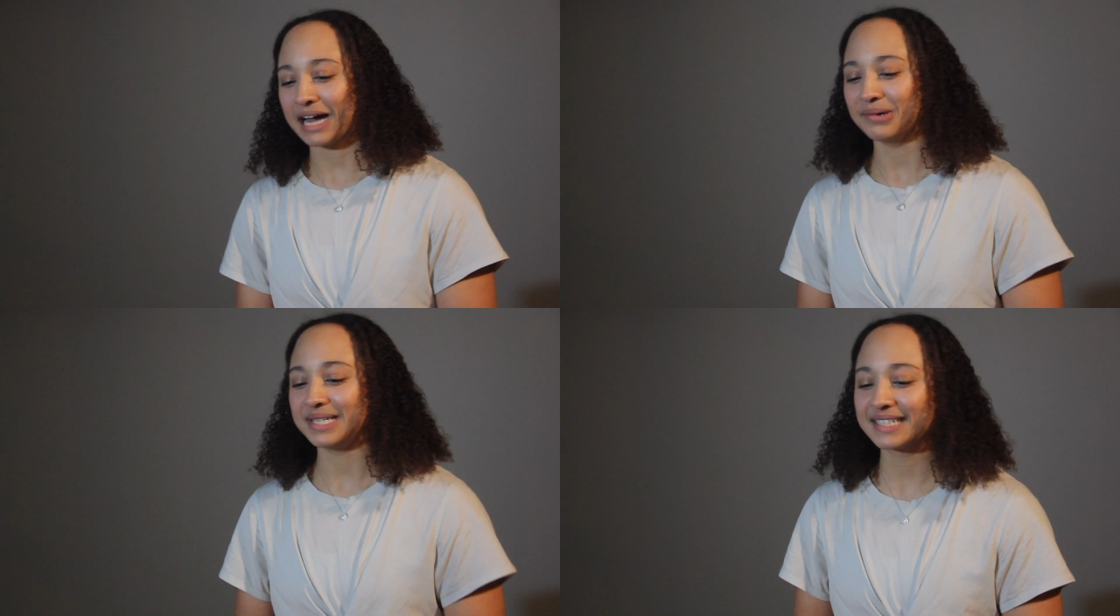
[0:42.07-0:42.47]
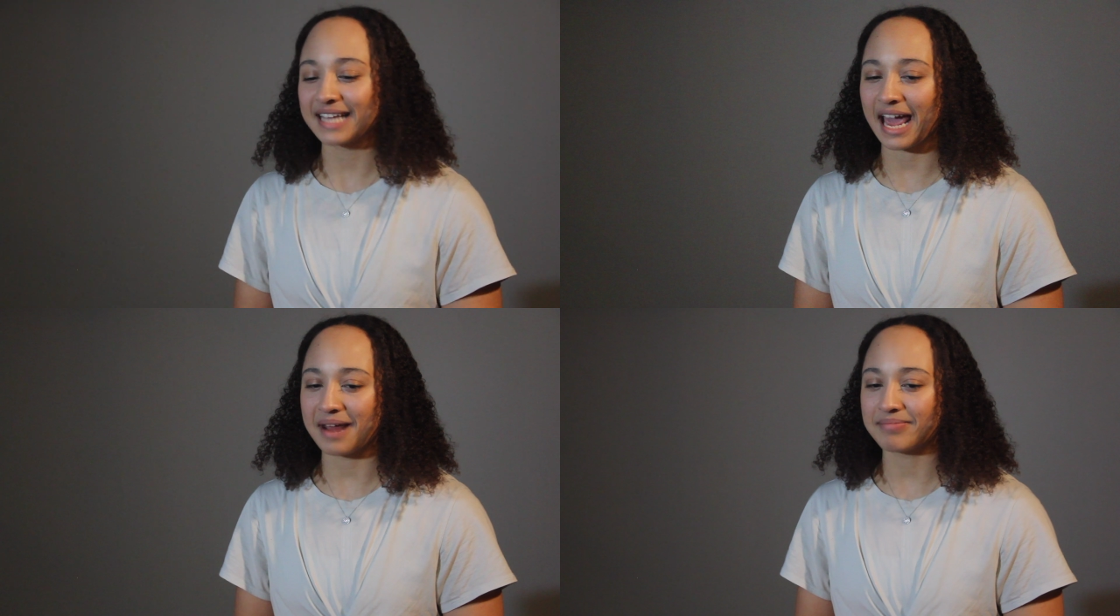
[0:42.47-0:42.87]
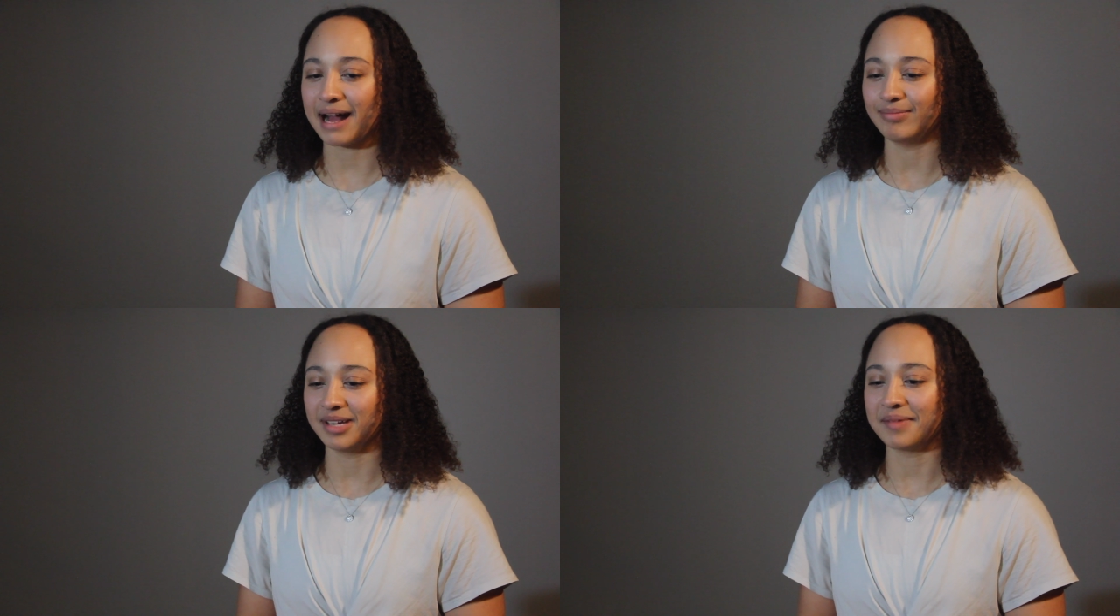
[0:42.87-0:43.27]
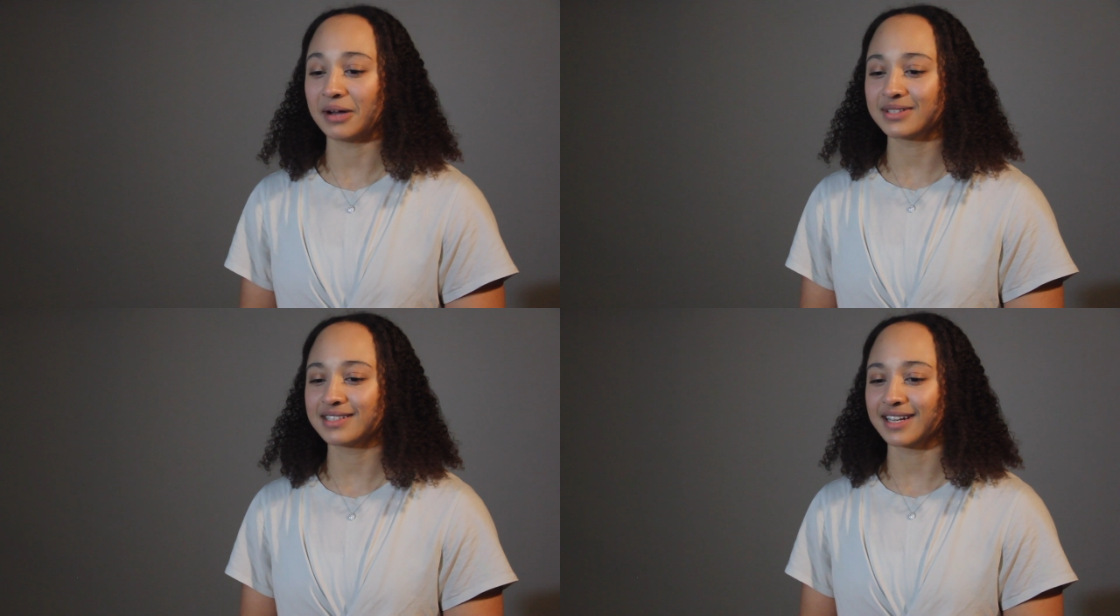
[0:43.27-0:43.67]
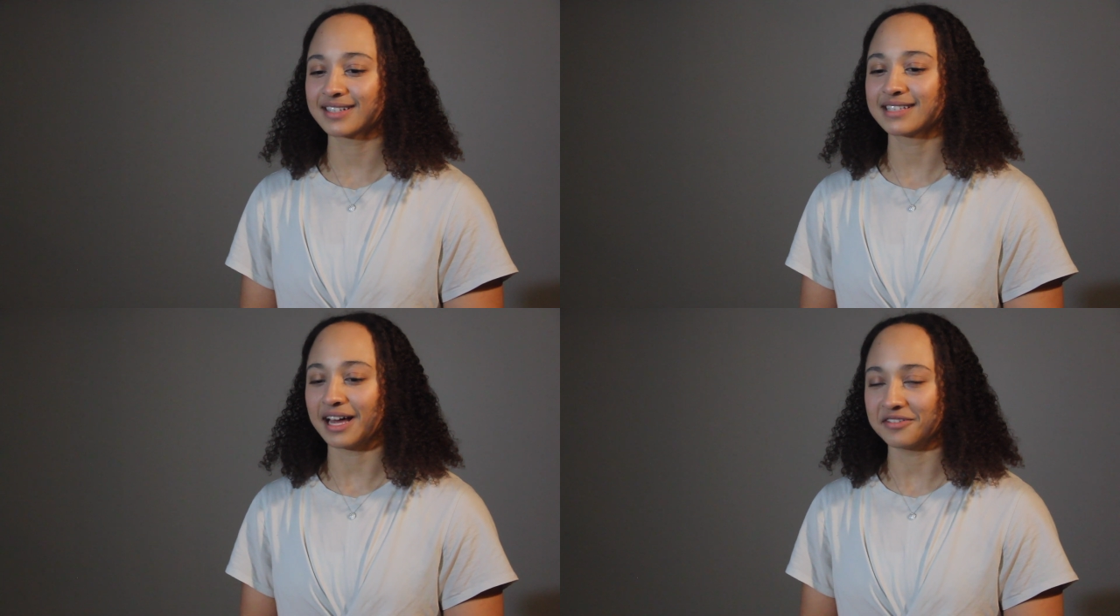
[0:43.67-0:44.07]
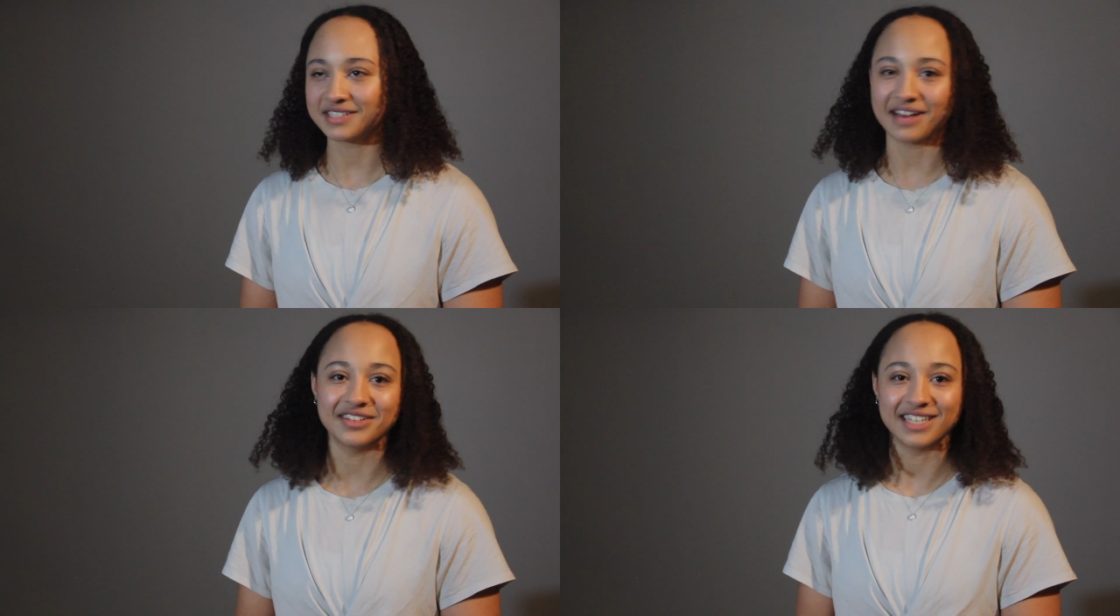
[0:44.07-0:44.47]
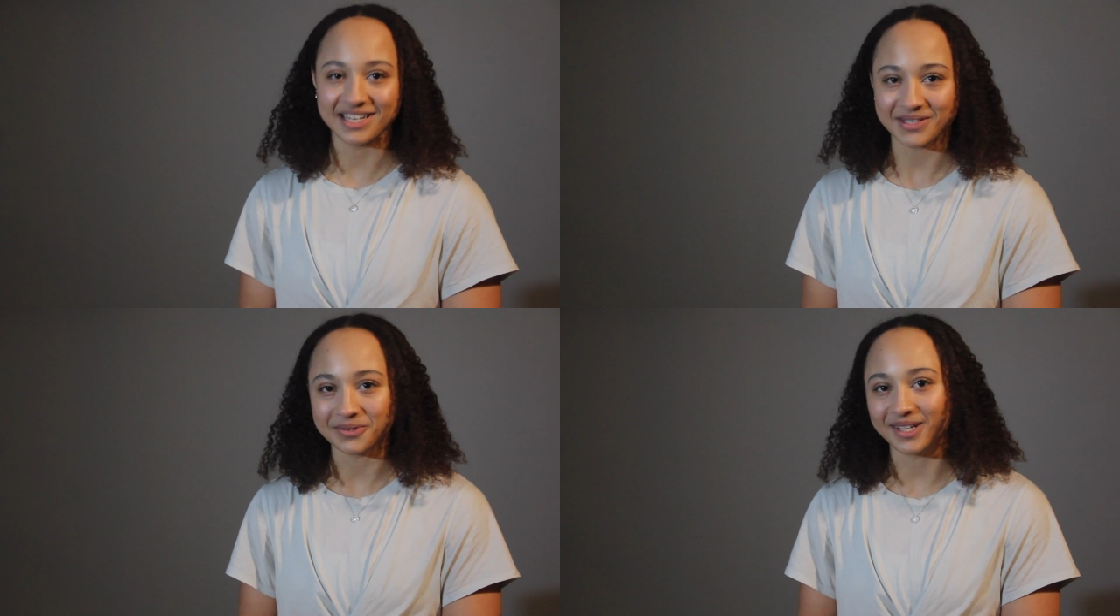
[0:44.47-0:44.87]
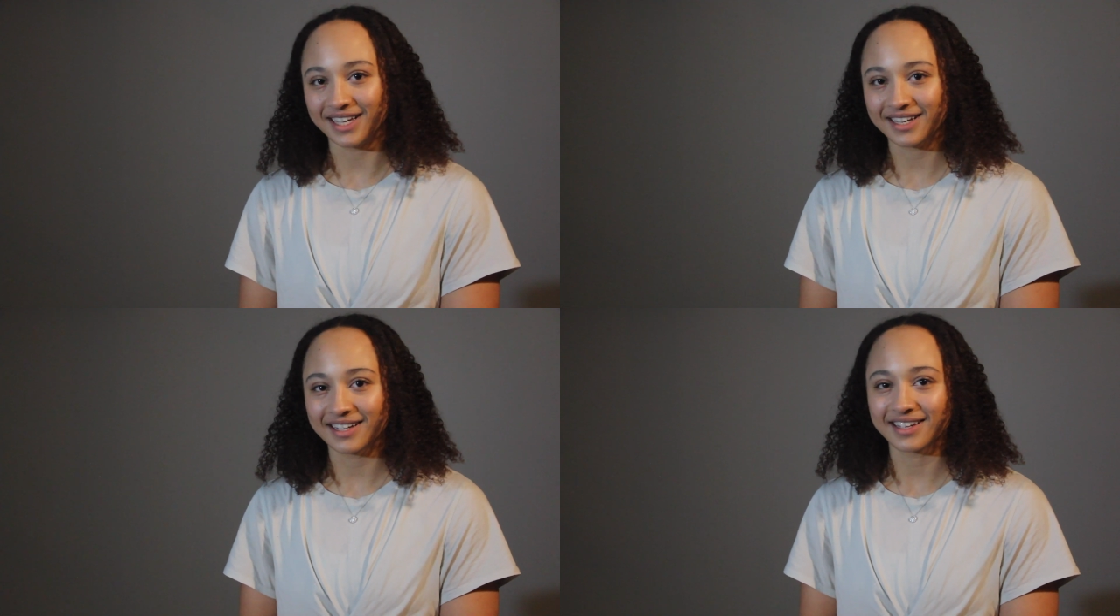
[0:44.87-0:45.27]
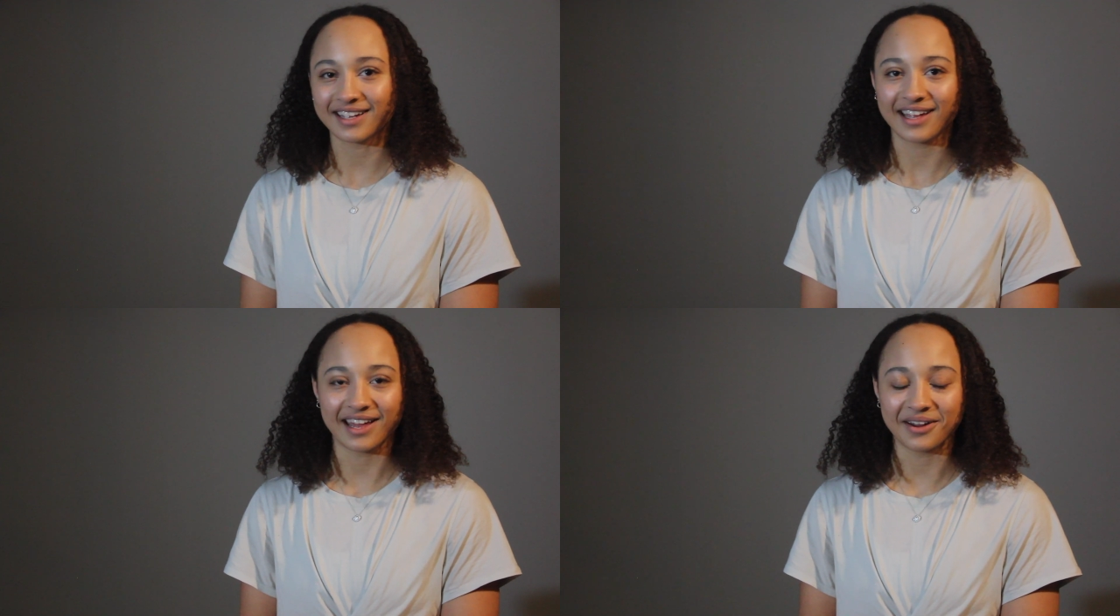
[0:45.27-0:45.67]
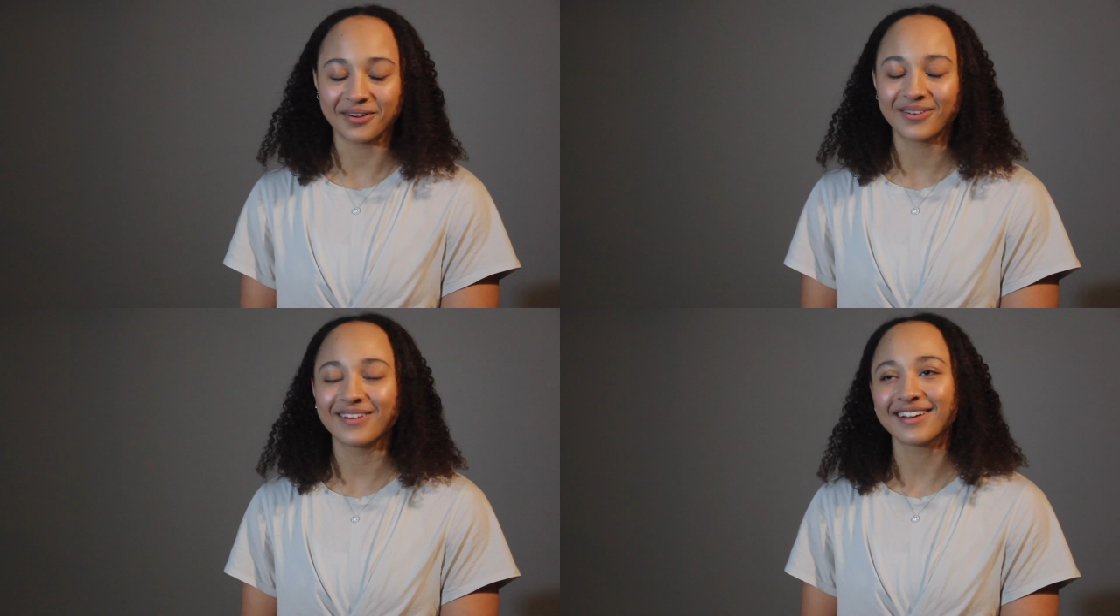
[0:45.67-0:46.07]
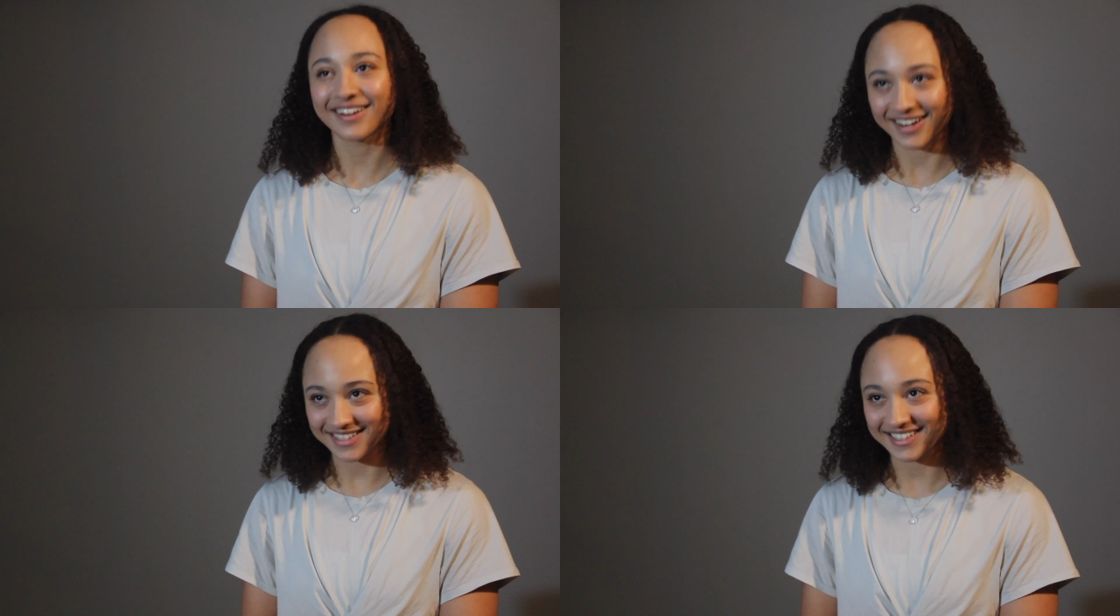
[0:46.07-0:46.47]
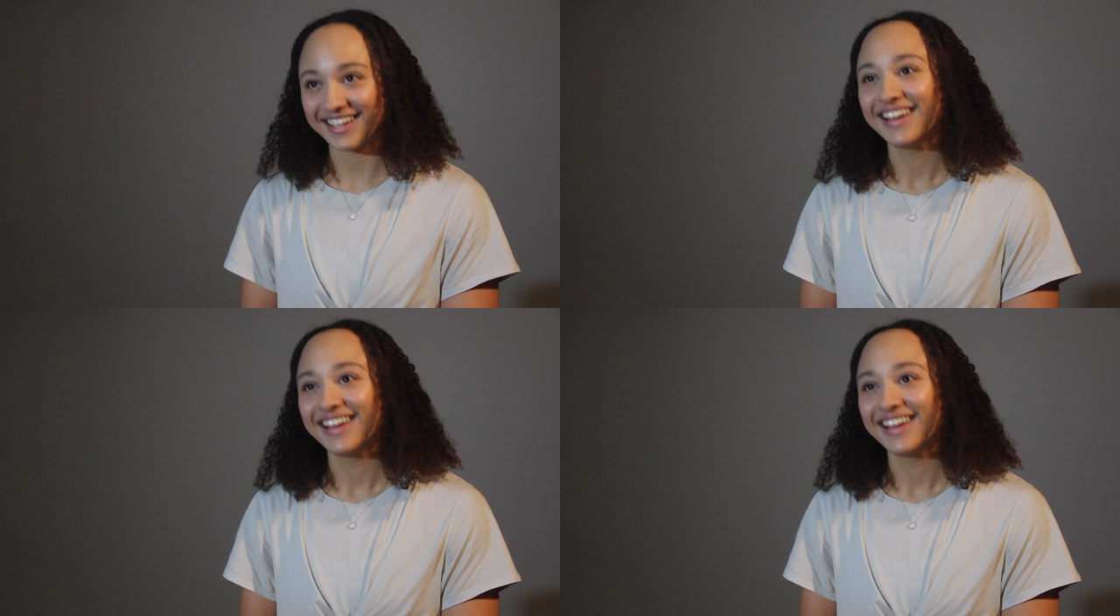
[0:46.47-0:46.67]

I would skate probably about 6 out of 7 days a week. I know, crazy.